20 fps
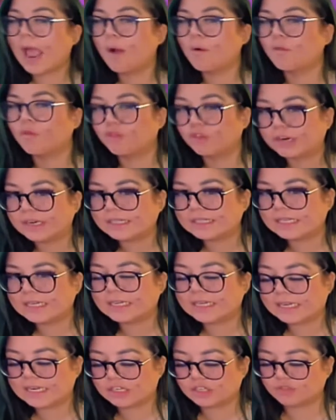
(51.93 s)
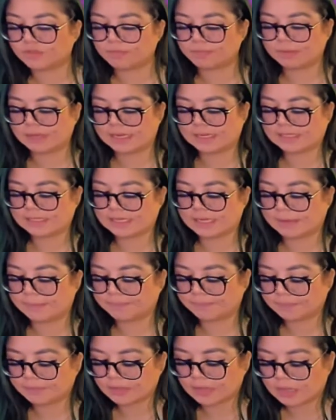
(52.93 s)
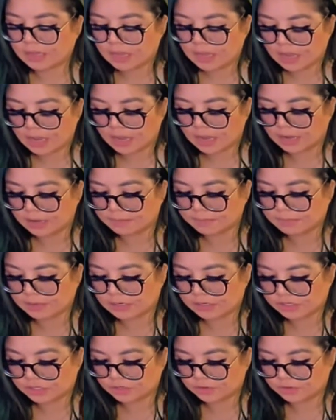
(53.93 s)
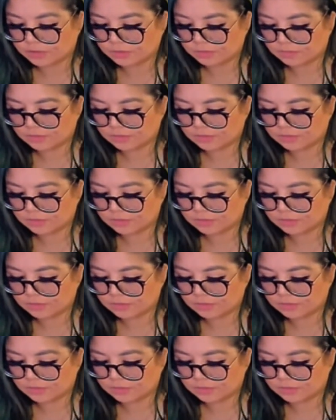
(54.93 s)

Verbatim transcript: really needed to replace it. Um, I'll show you